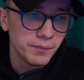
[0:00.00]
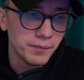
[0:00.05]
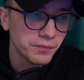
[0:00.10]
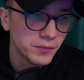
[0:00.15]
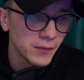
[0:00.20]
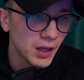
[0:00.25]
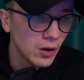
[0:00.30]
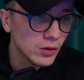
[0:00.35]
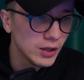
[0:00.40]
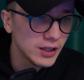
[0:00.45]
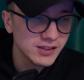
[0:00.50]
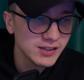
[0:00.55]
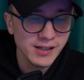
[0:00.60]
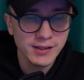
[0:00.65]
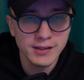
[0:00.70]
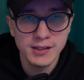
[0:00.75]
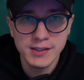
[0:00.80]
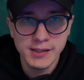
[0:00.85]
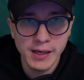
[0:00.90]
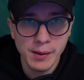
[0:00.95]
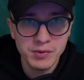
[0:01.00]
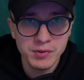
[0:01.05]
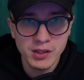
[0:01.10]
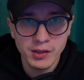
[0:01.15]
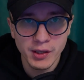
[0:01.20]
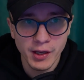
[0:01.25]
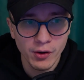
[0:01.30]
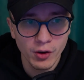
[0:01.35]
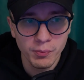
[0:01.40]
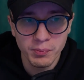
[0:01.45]
Now let's take the same
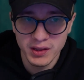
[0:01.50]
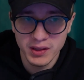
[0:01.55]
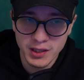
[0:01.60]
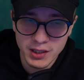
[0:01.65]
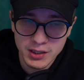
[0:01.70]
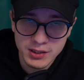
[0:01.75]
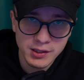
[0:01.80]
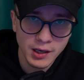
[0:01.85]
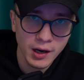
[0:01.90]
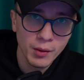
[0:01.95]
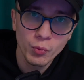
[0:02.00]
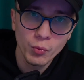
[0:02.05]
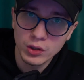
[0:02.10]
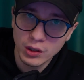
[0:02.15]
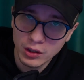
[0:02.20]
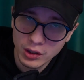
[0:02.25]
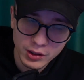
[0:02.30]
scenario, but this time with a little